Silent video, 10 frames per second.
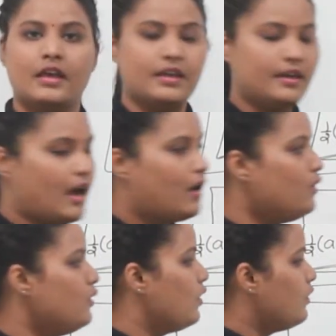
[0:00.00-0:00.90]

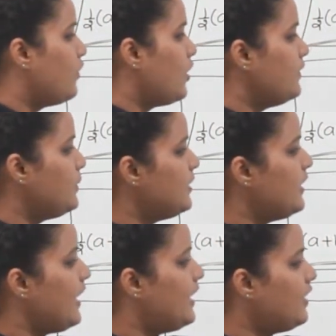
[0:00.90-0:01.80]
Now what will be
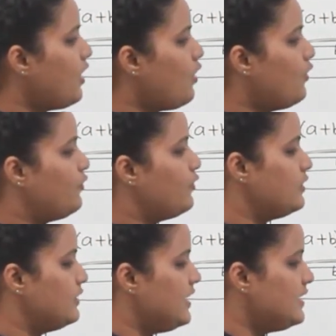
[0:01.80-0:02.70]
the area of
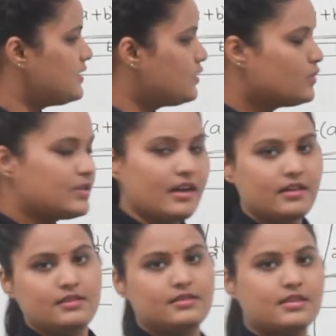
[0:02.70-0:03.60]
these 2
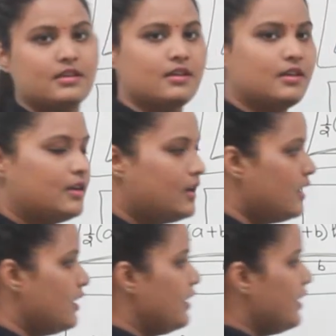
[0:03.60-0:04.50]
circles?
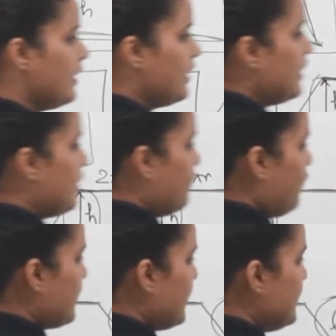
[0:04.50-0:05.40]

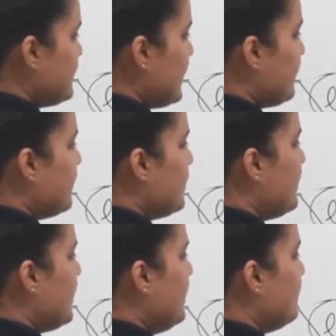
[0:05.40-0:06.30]
For this it will
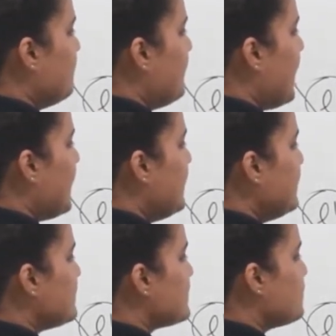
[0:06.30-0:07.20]
be
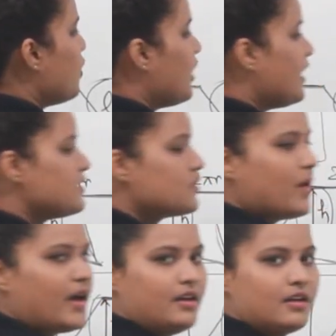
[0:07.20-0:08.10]
pi small r
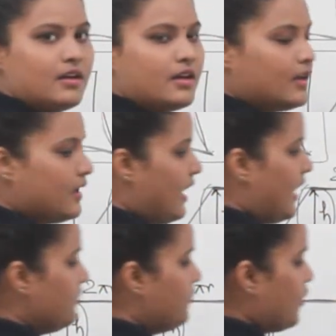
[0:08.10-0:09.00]
square
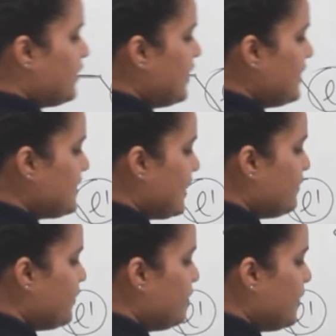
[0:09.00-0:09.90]
and for this
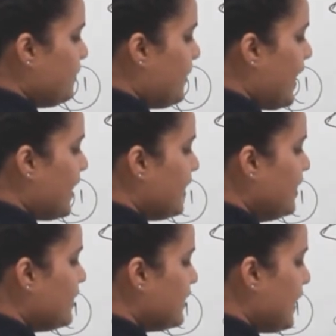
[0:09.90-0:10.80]
it will be
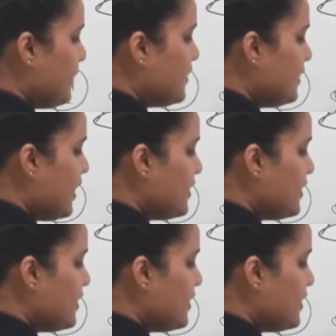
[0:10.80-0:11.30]
pi capital R